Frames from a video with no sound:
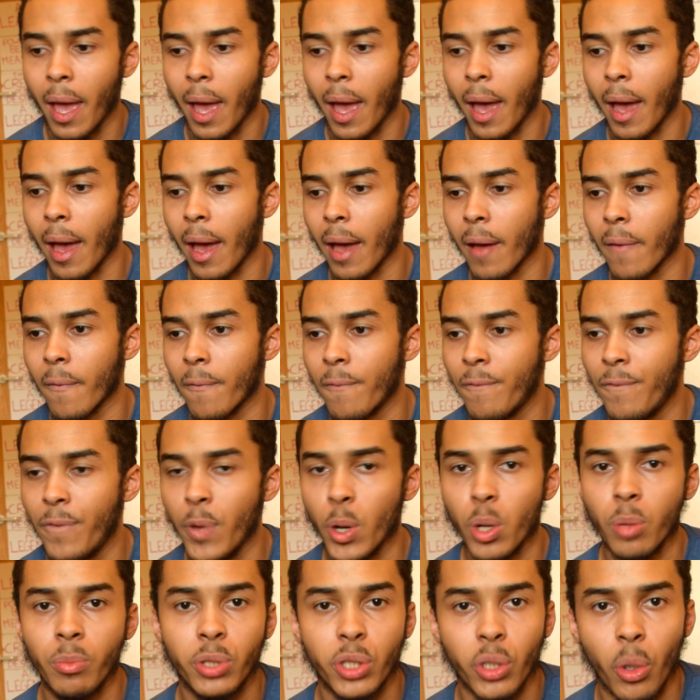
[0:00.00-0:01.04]
at
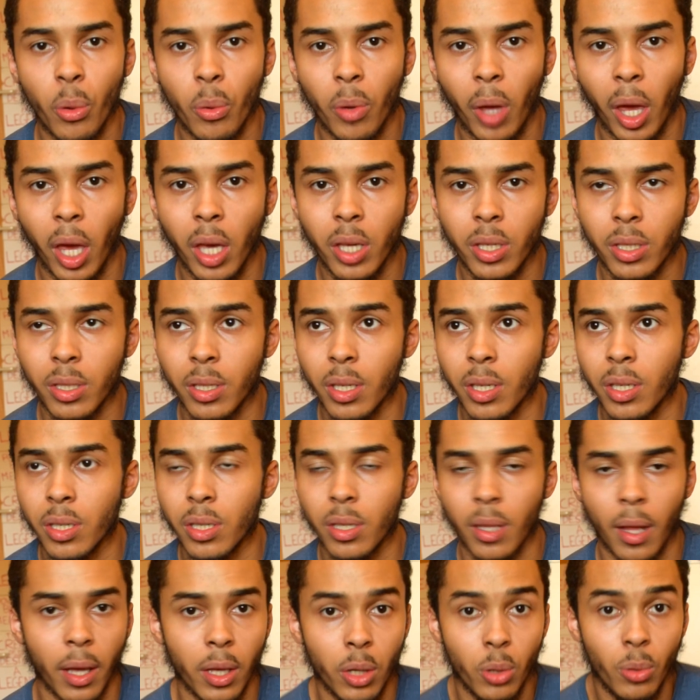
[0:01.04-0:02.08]
film showcases.
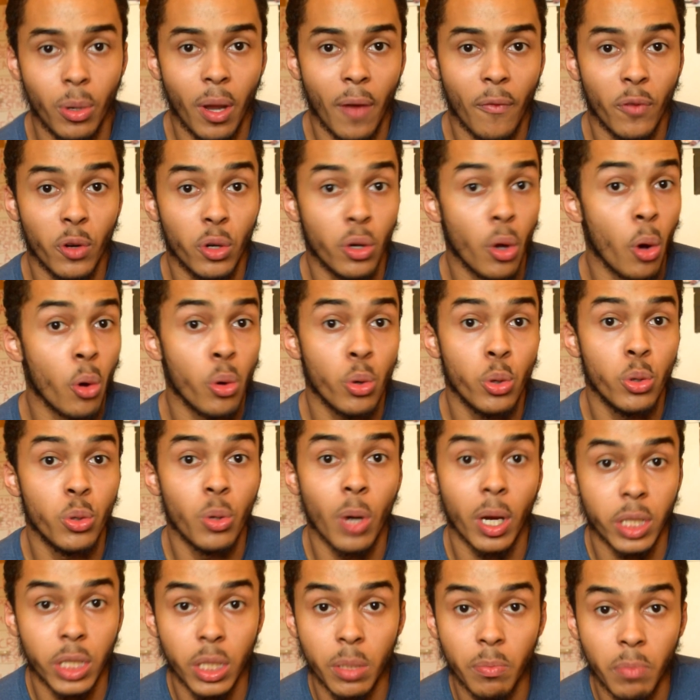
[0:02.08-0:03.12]
Like, you never know who you
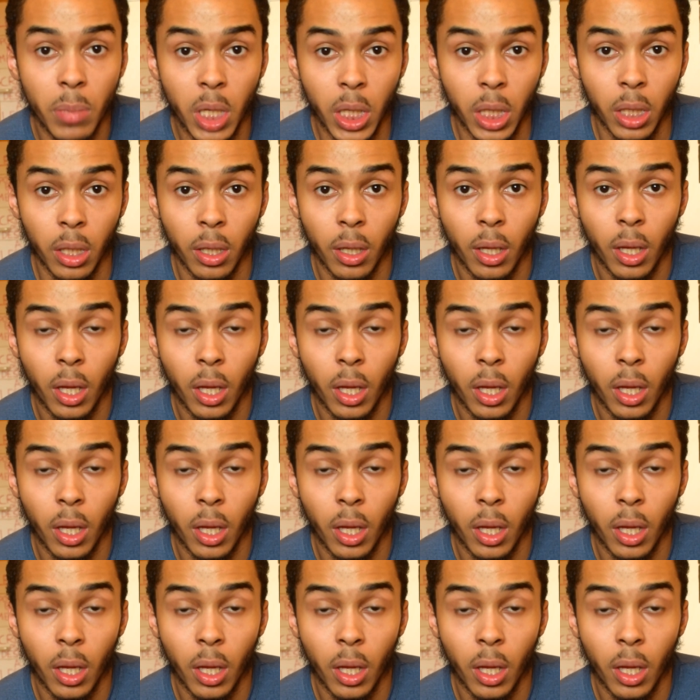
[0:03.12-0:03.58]
actually meet.